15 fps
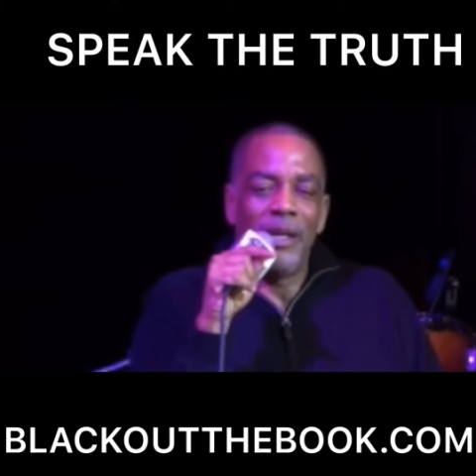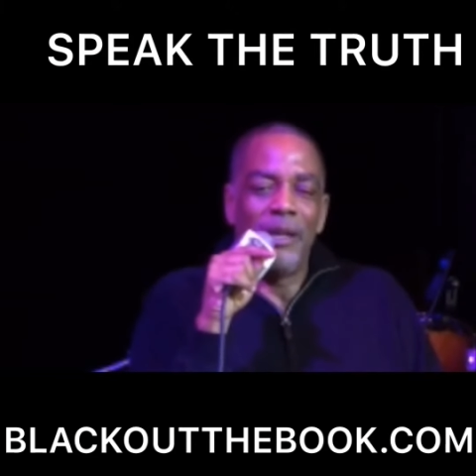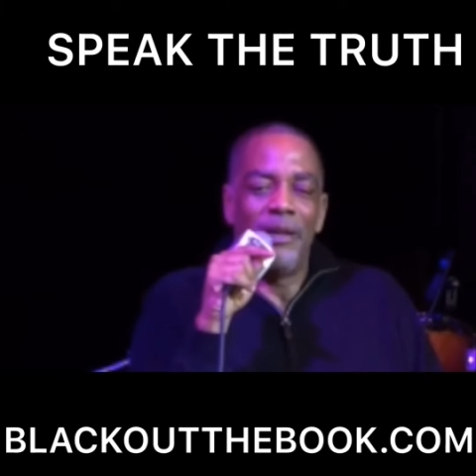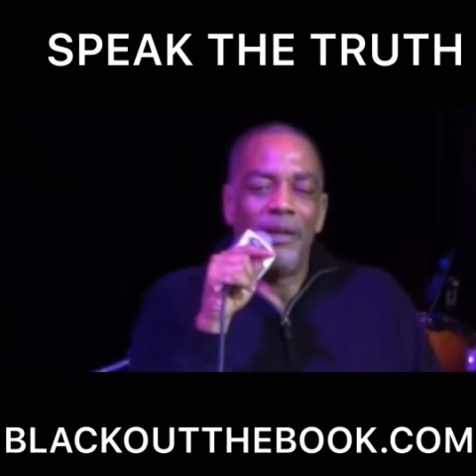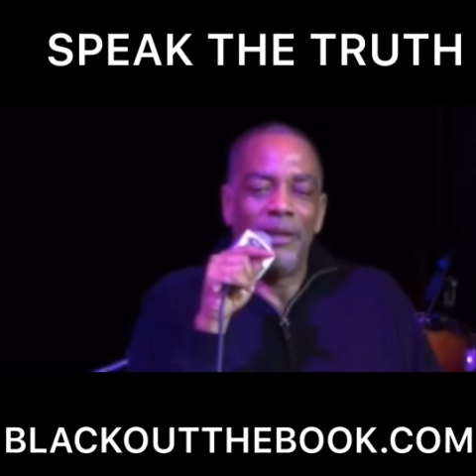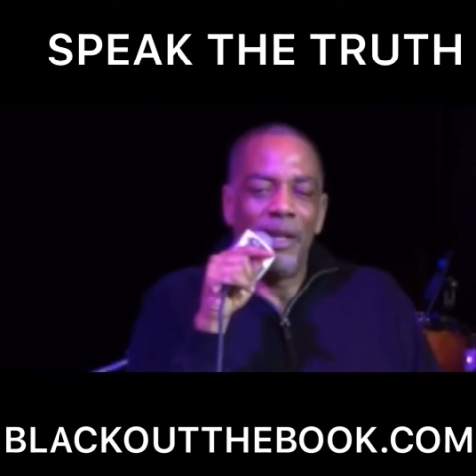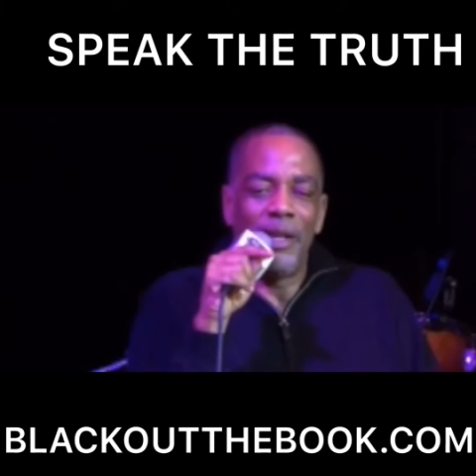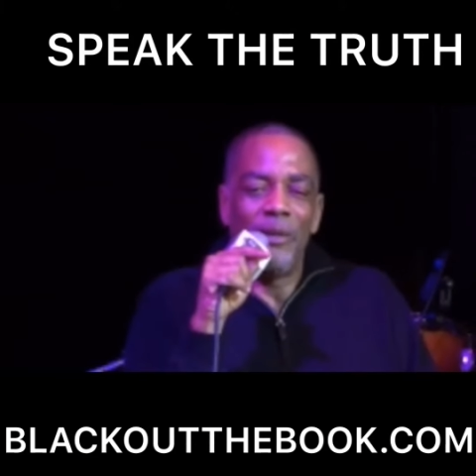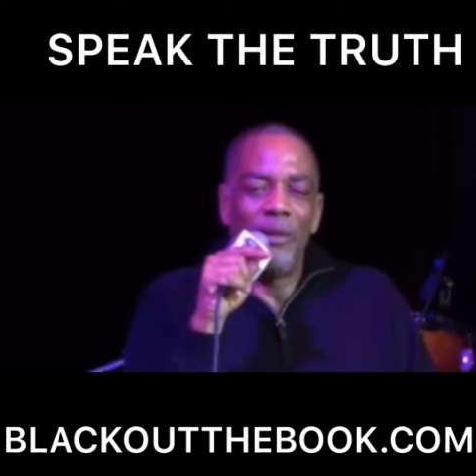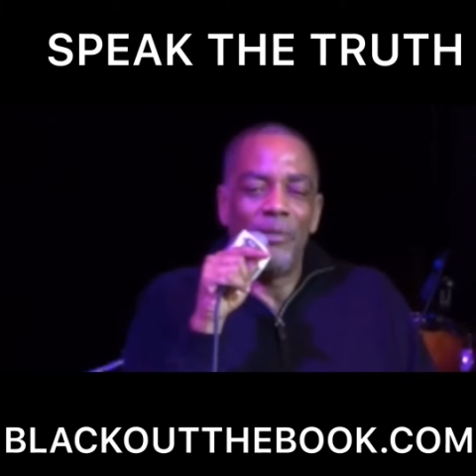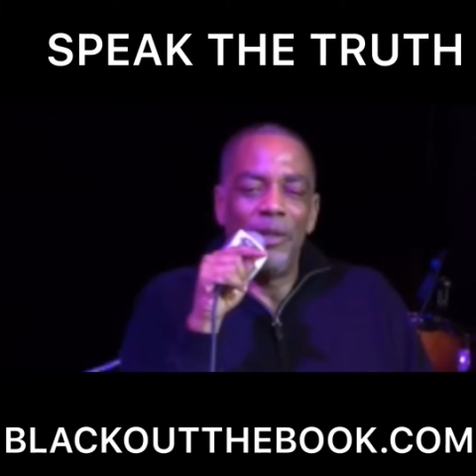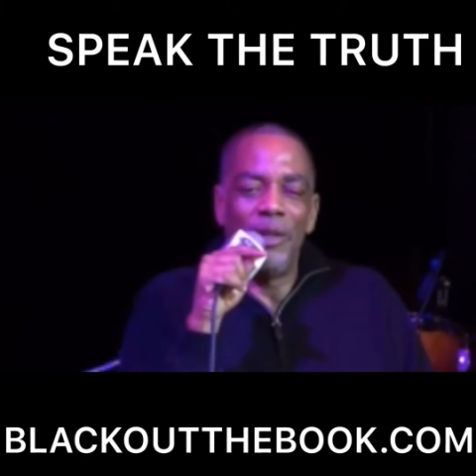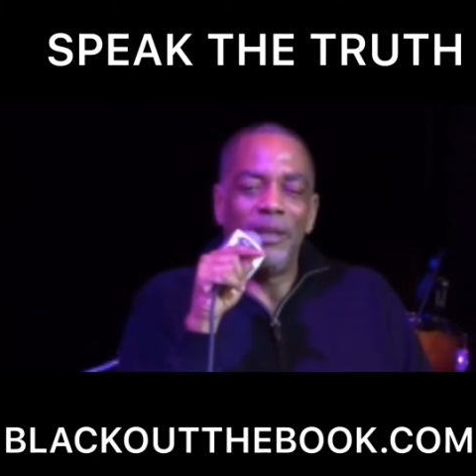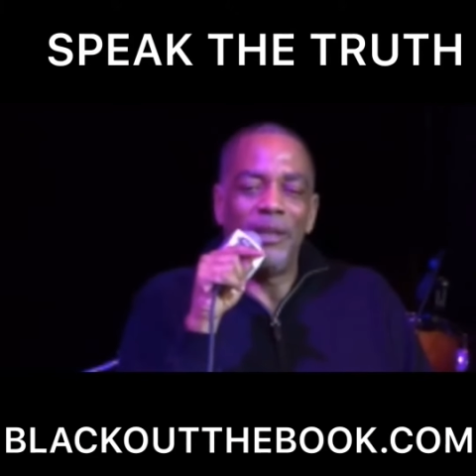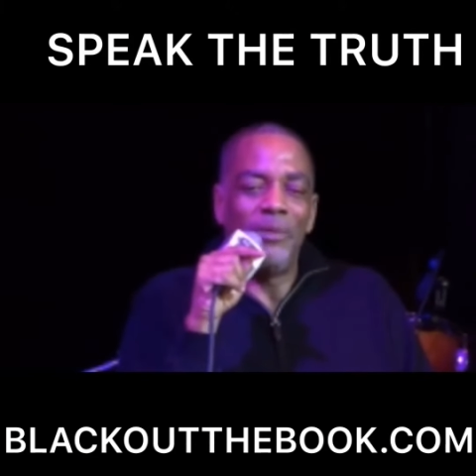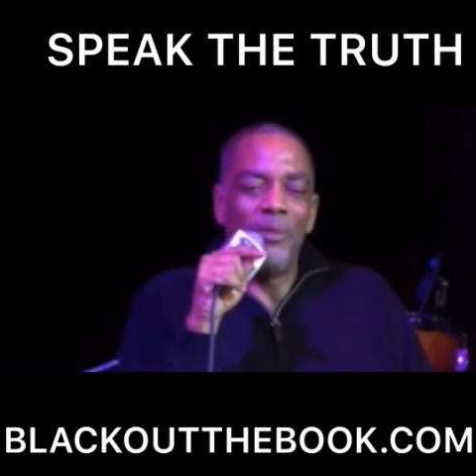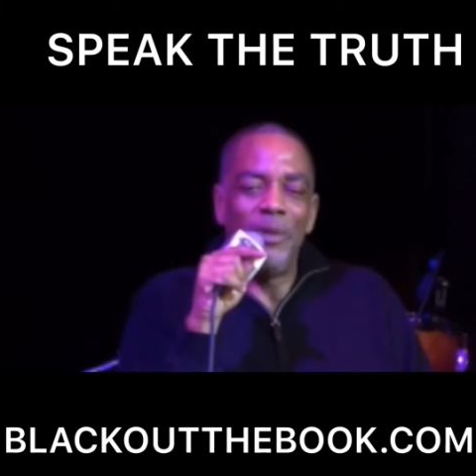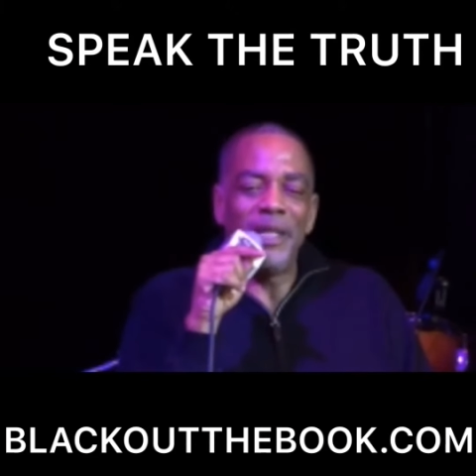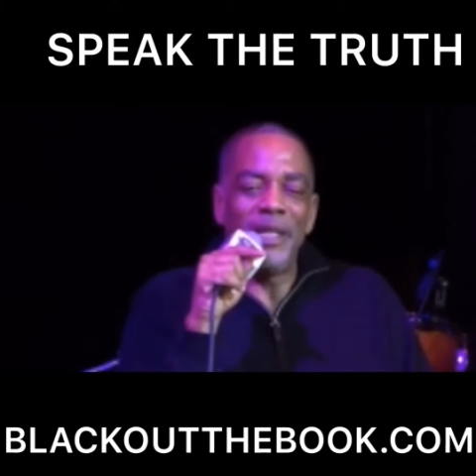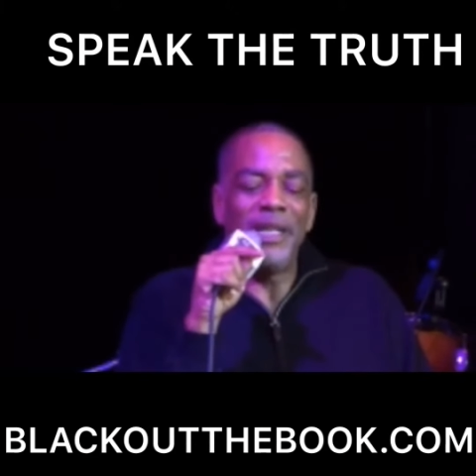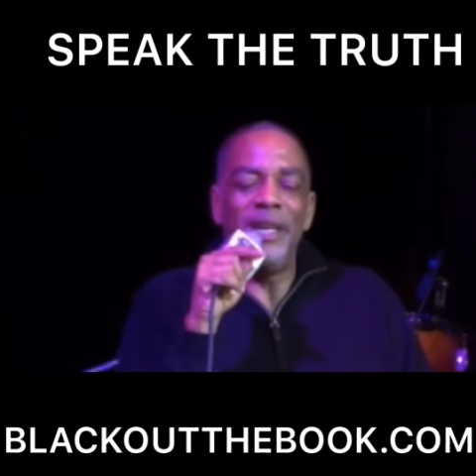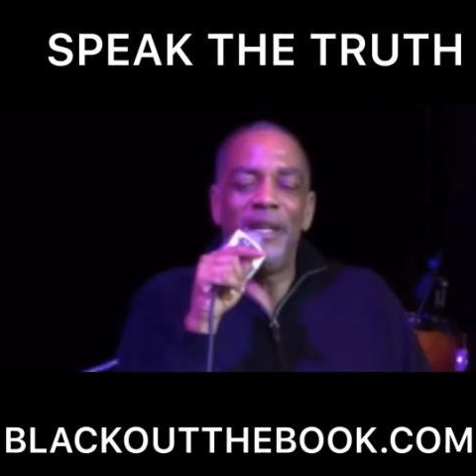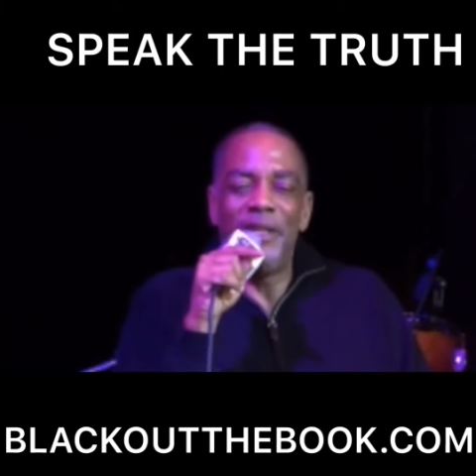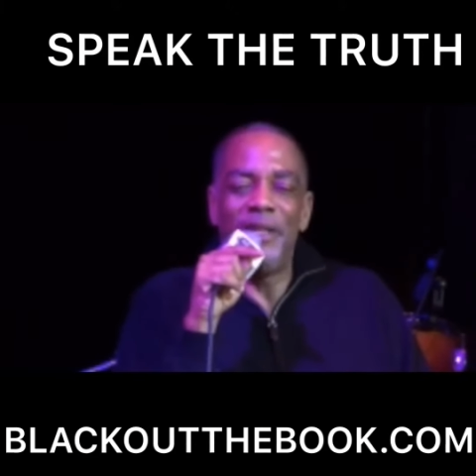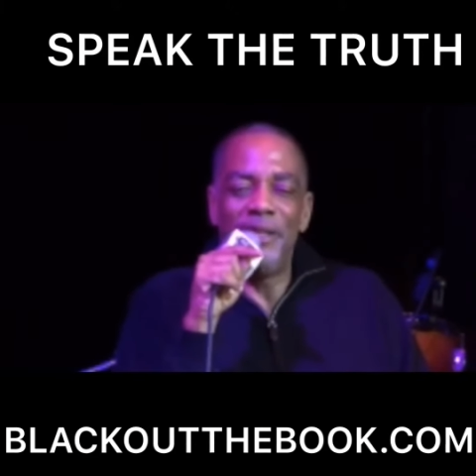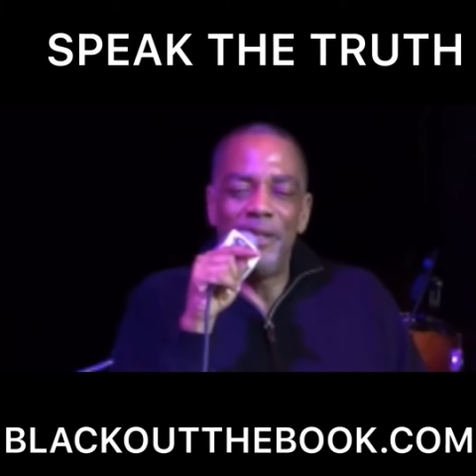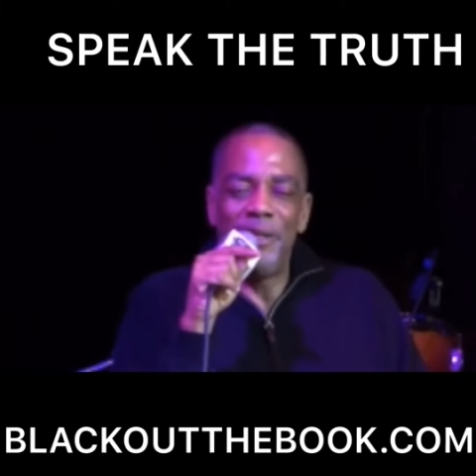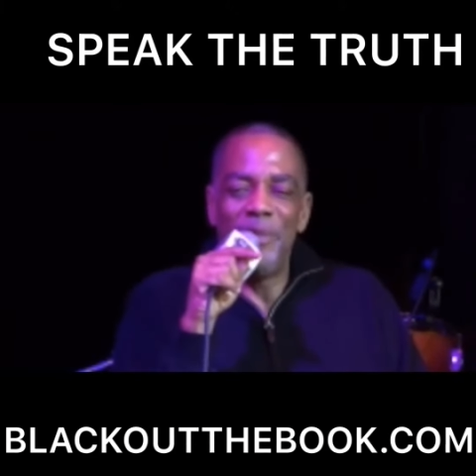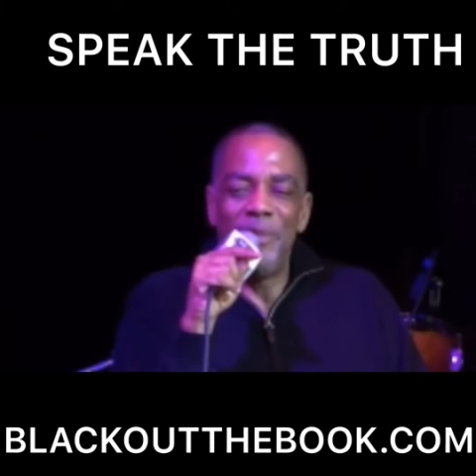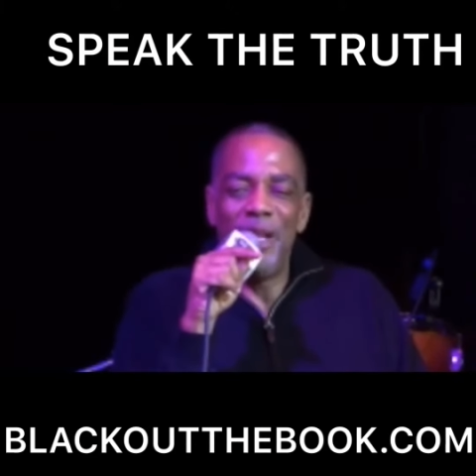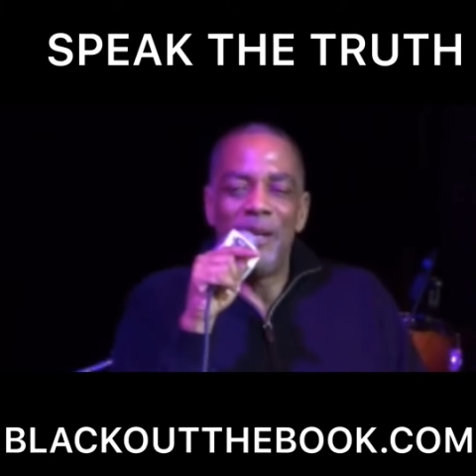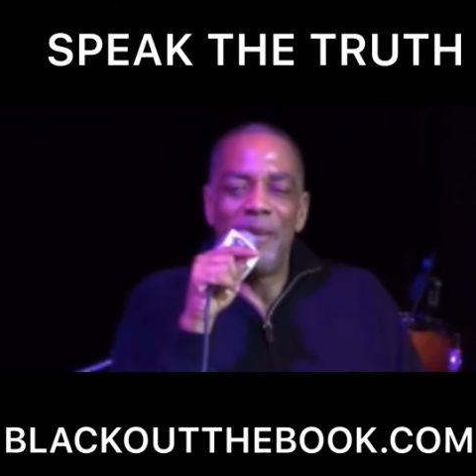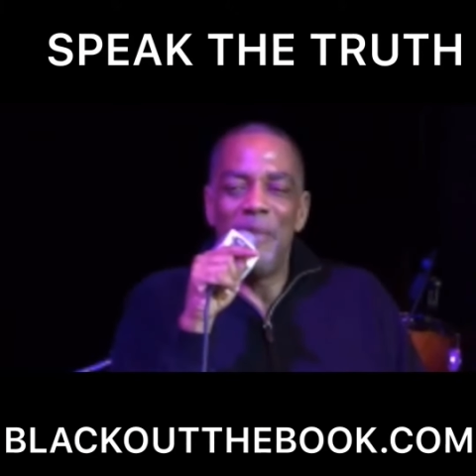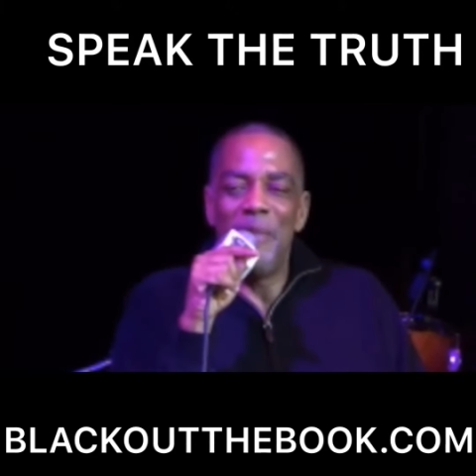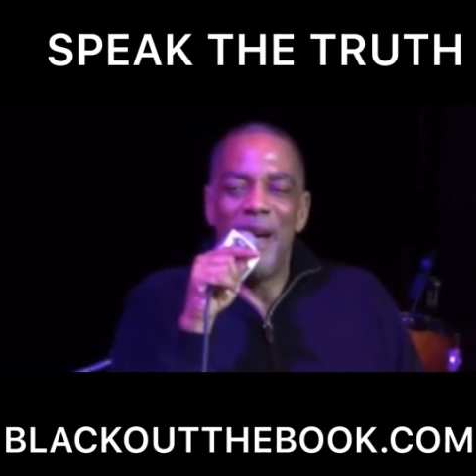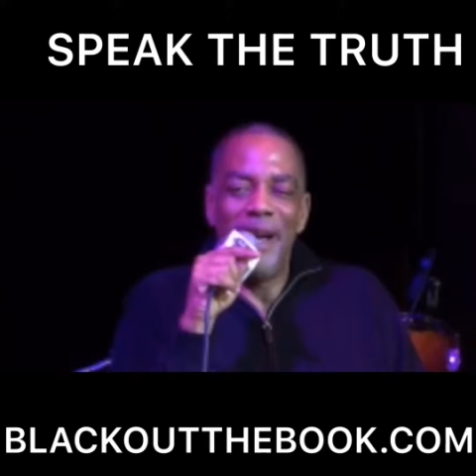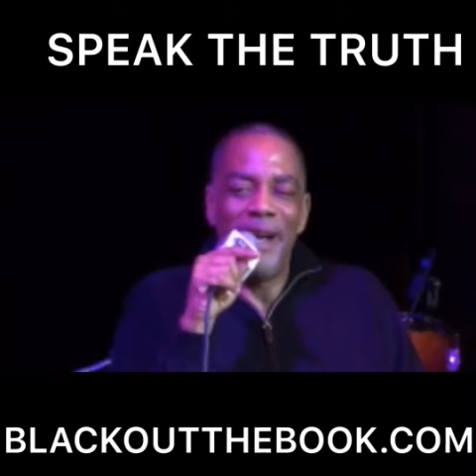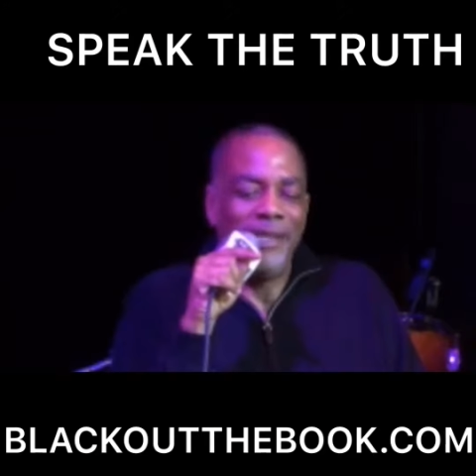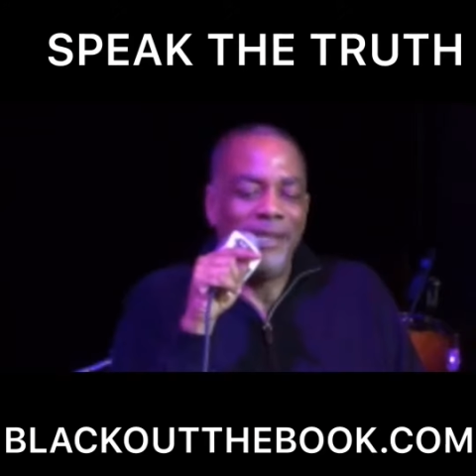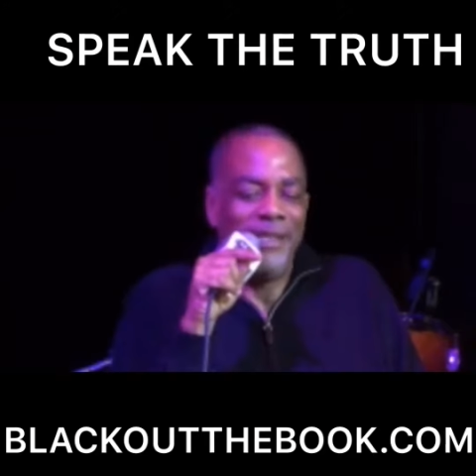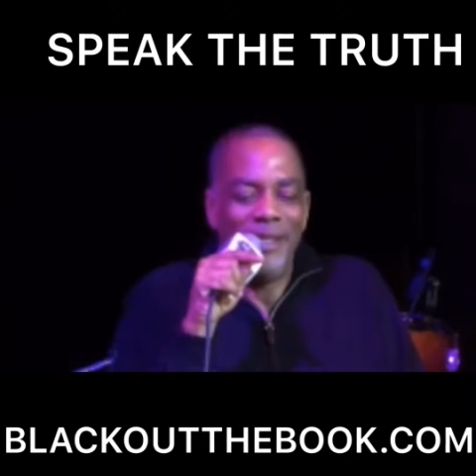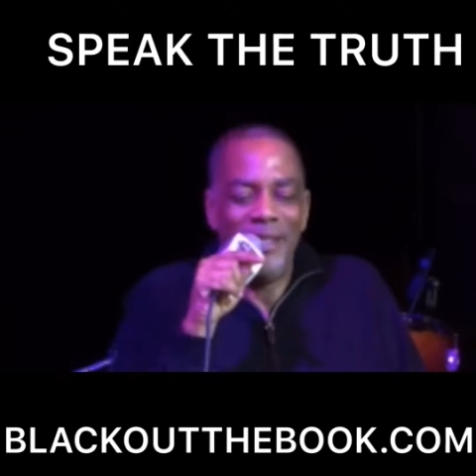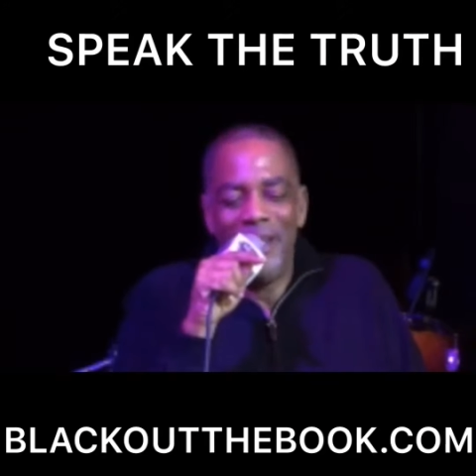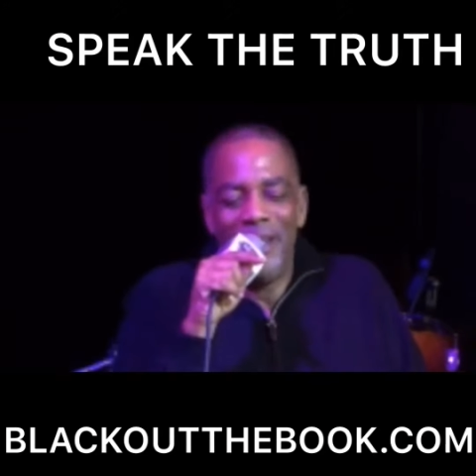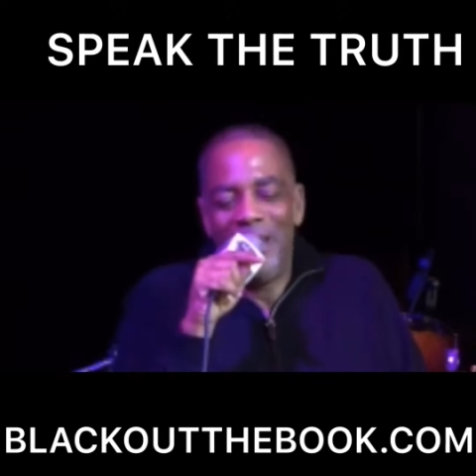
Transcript: that we're killing some young minds,